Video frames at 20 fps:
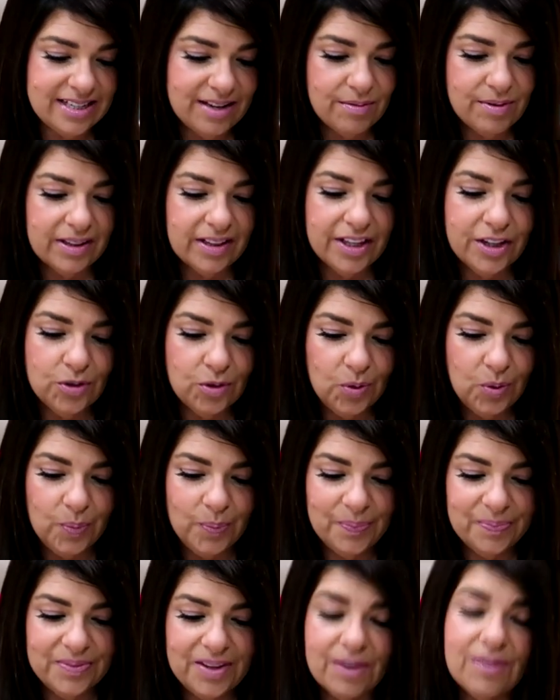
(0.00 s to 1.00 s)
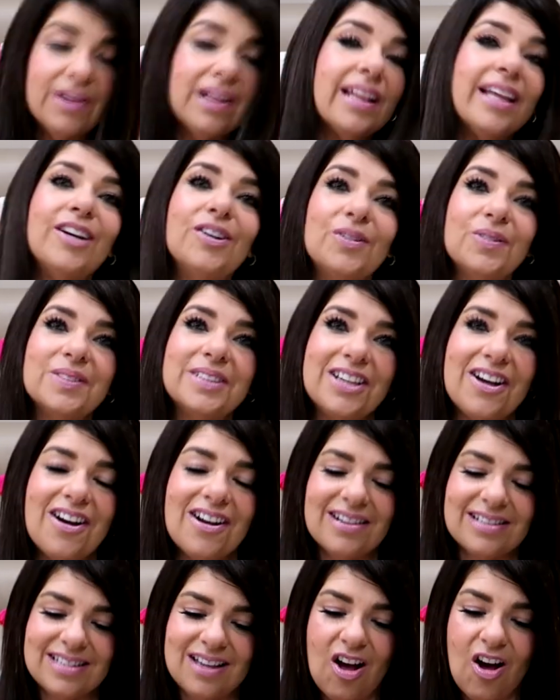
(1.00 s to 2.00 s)
They're really cool. They're really cool
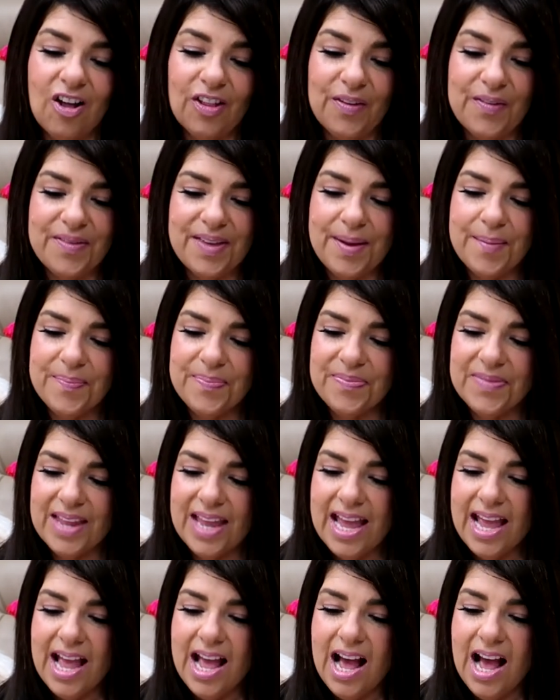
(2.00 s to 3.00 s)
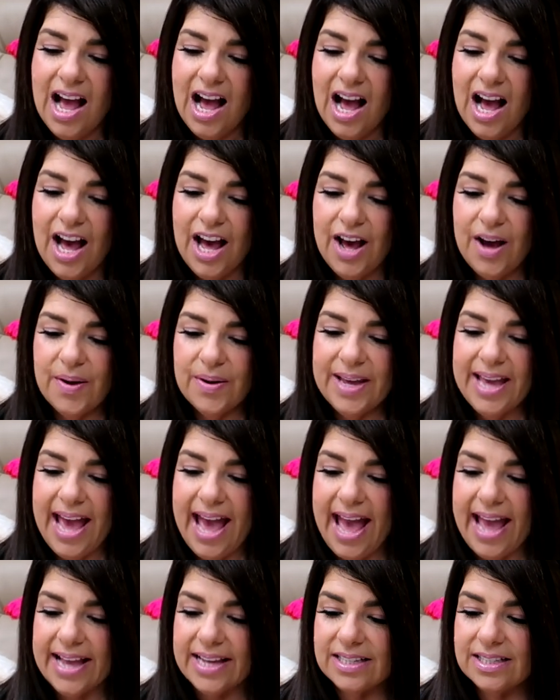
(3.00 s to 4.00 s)
dogs, all of them.
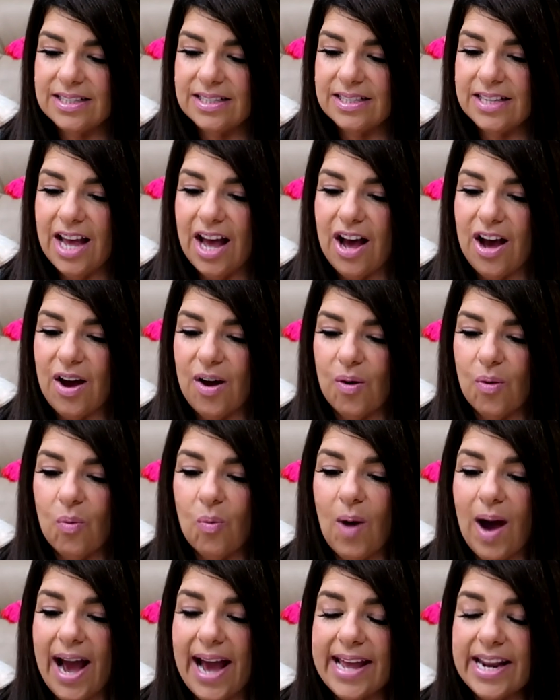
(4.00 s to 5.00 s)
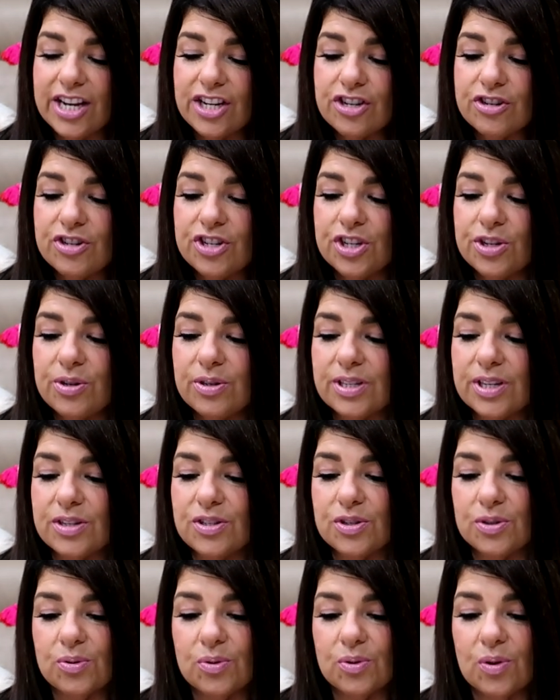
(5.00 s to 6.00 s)
Okay, so why did you choose a
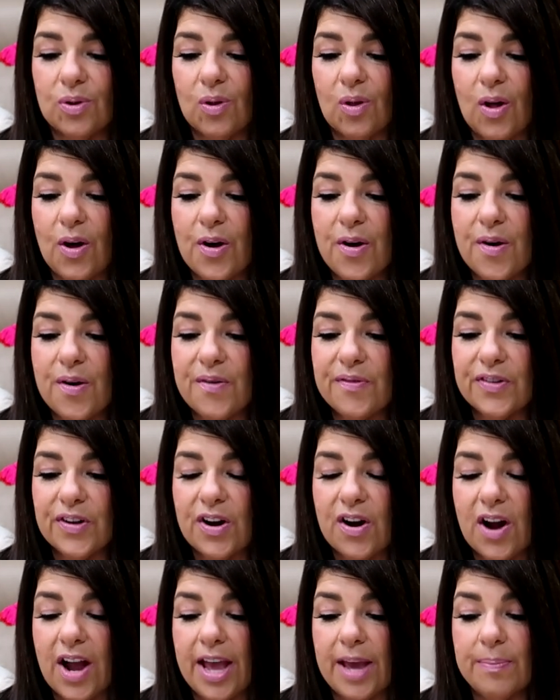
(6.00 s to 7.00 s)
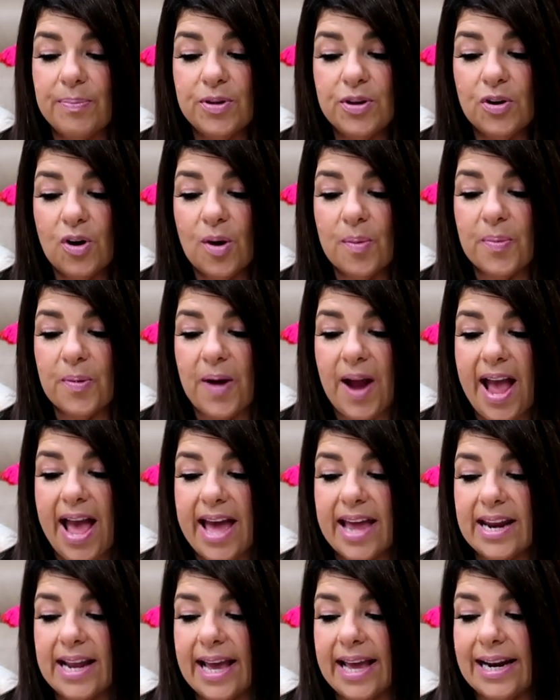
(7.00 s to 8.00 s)
doodle over a
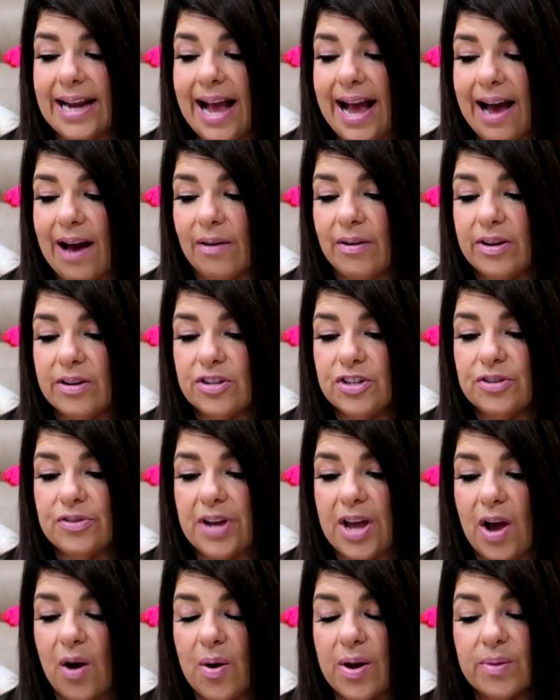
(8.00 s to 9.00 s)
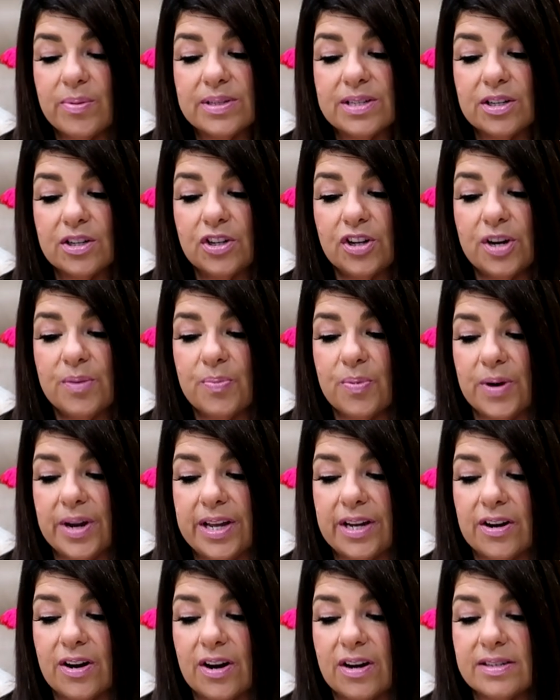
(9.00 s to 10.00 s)
purebred, and how did you know it was a good
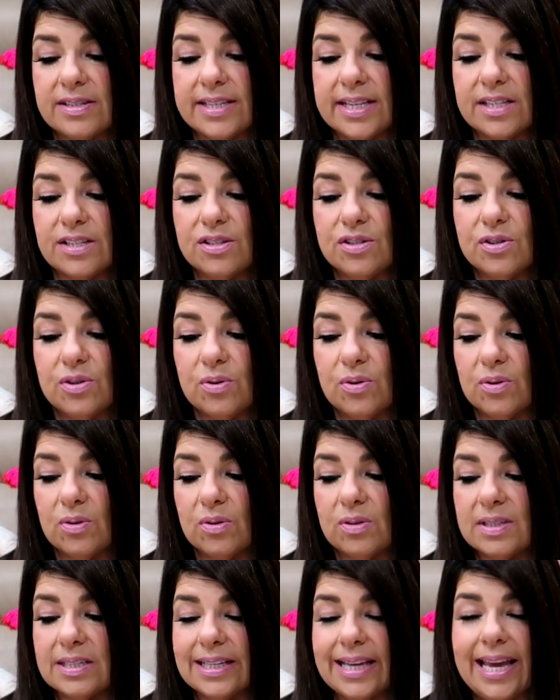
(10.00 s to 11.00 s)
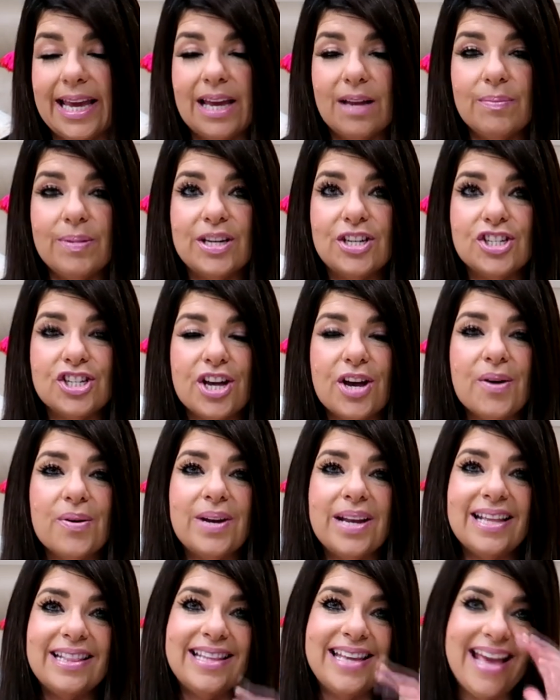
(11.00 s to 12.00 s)
breeder since doodles can't be
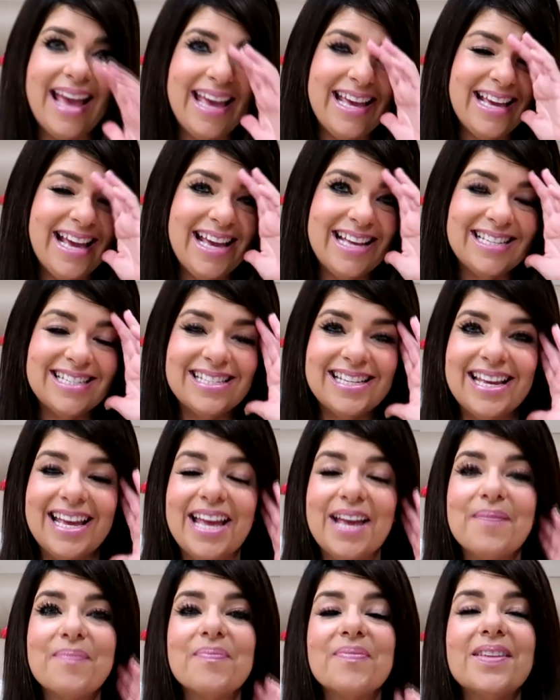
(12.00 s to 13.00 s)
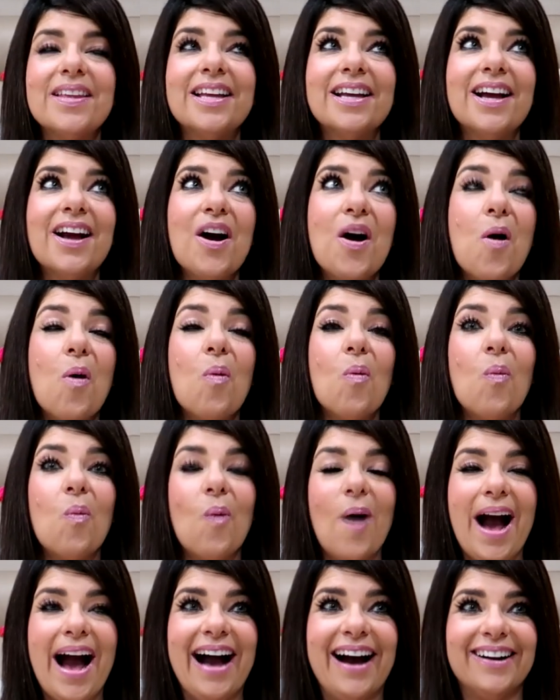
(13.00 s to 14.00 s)
shown in the AKC?
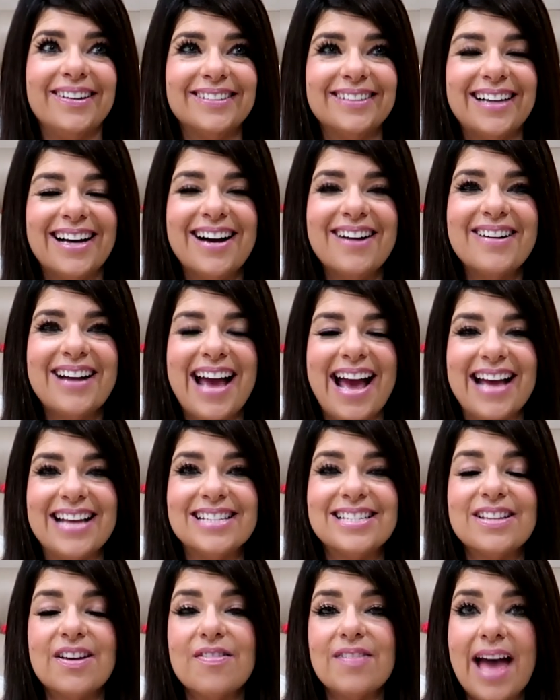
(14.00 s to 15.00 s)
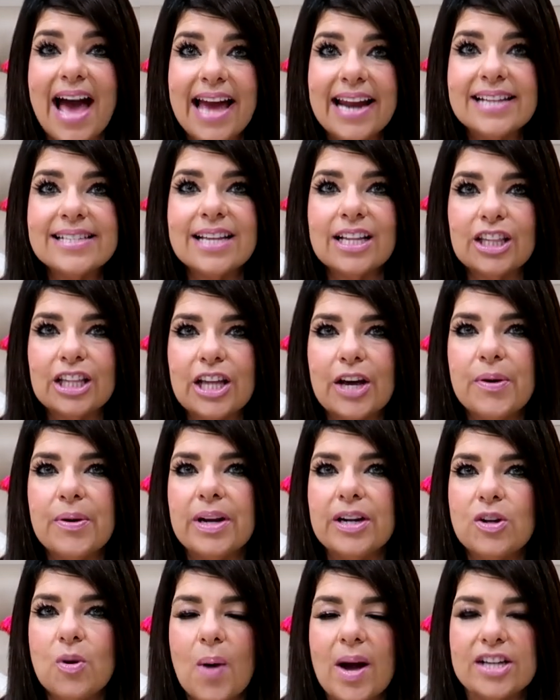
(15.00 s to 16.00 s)
Wow. Okay, so that is a
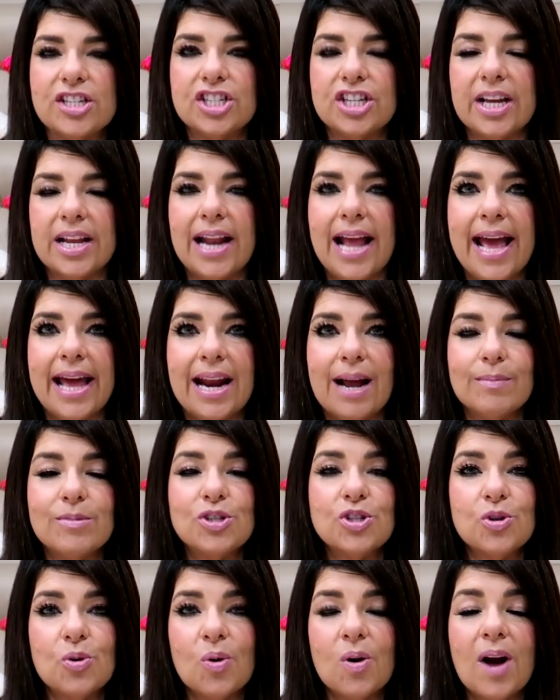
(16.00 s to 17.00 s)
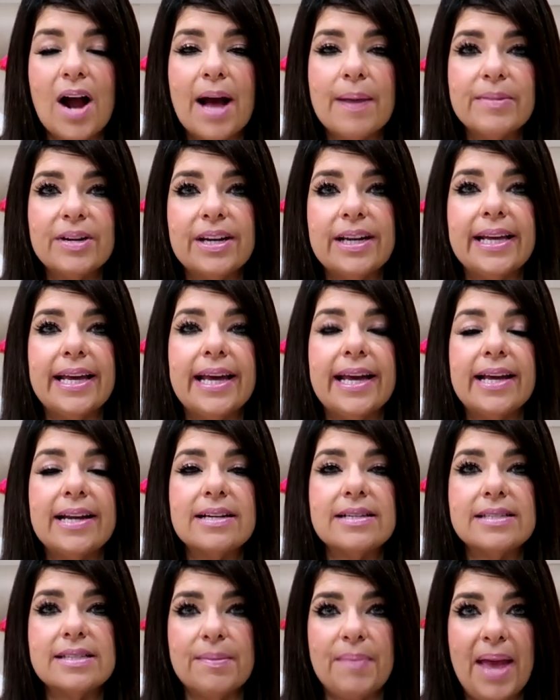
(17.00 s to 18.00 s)
loaded question, and I'm sure I'm gonna
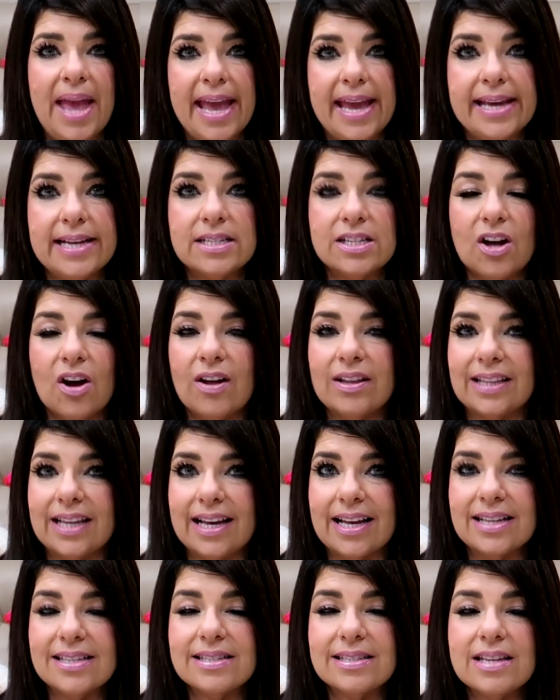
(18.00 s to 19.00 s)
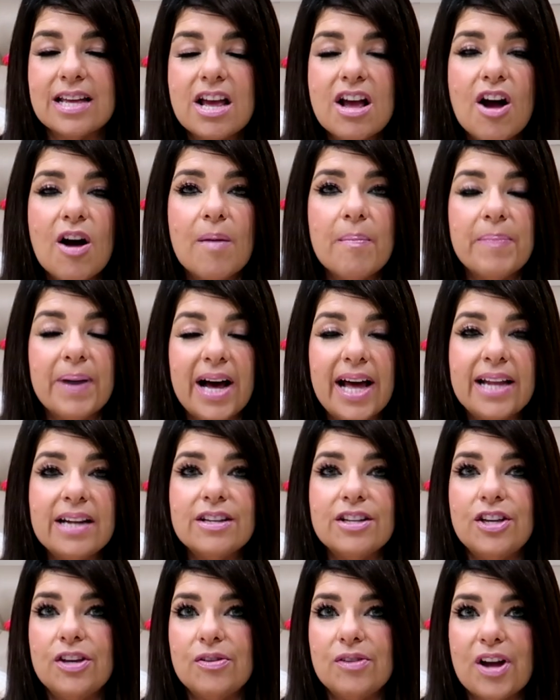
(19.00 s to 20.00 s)
get some hate on this,
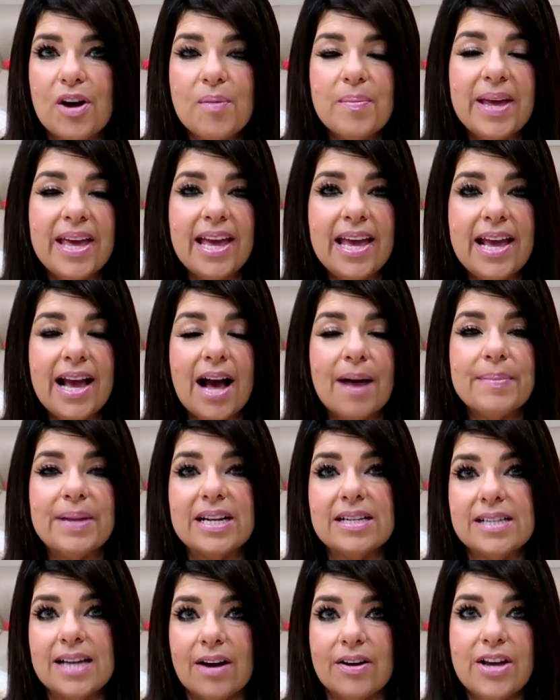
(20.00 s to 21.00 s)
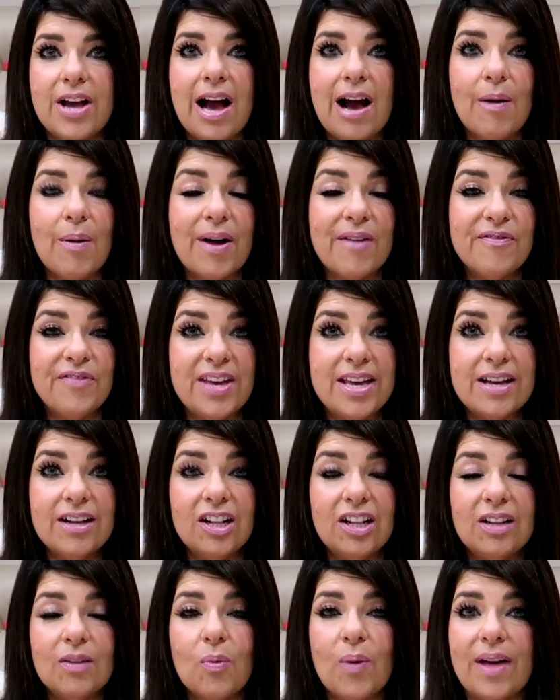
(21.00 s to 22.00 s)
but you know me, I'm gonna tell you how I
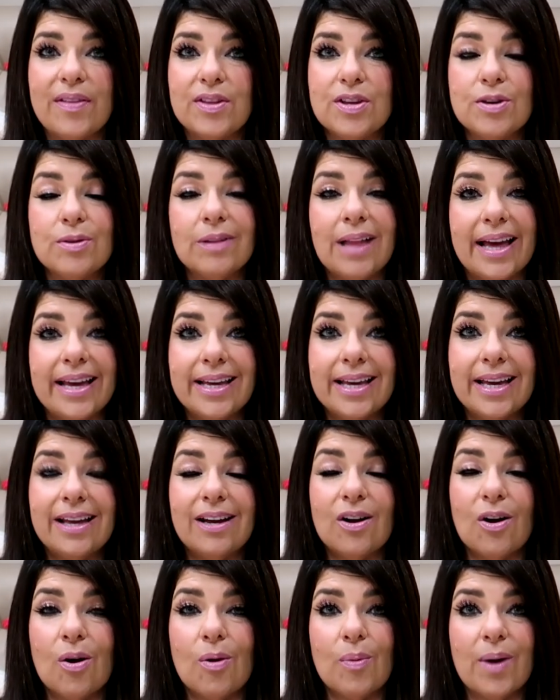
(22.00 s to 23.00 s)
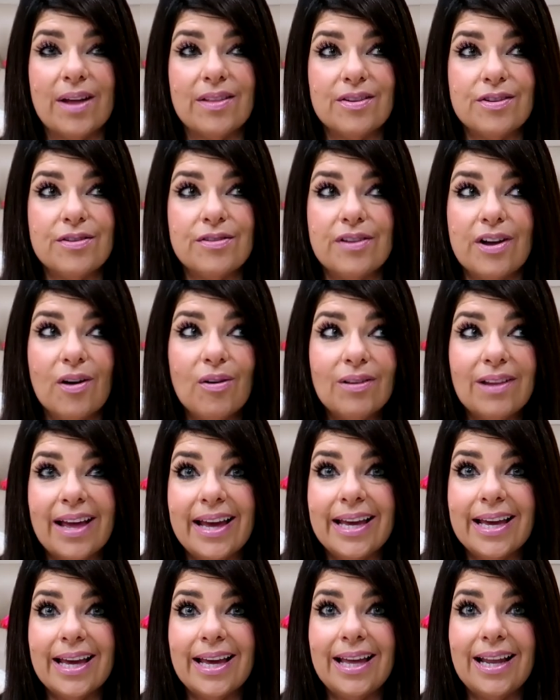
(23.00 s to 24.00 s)
feel, whether you like it or whether you don't
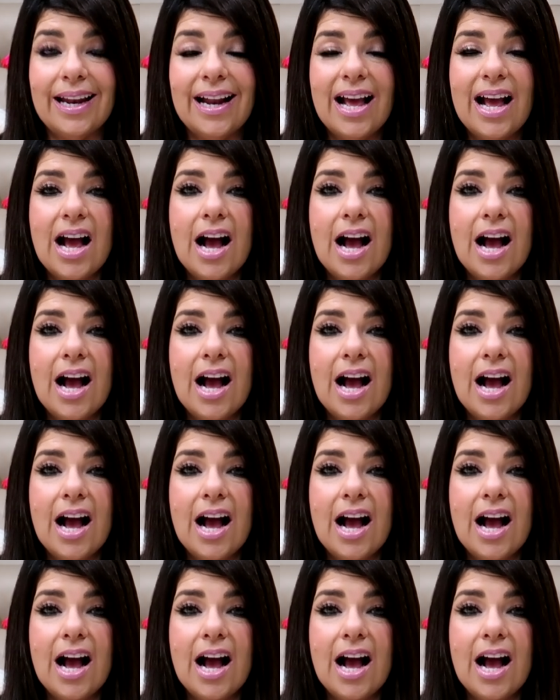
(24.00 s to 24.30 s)
like it.